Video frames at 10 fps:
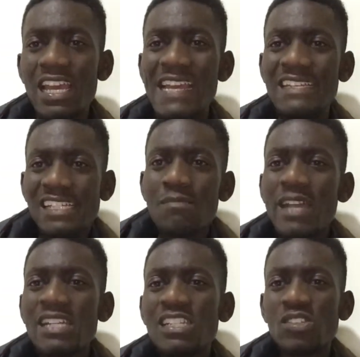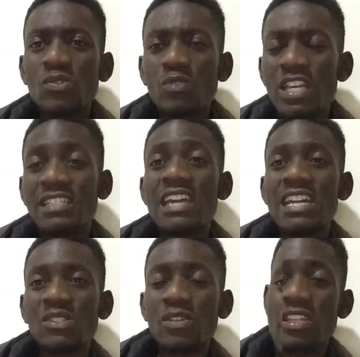And some guys, as
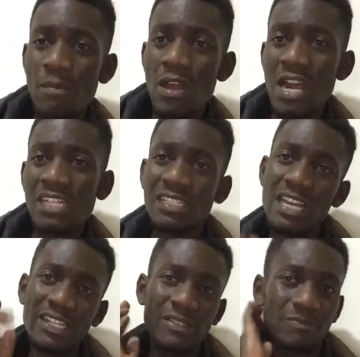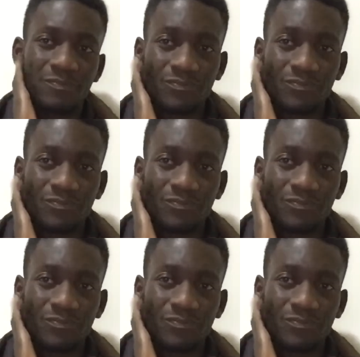guys,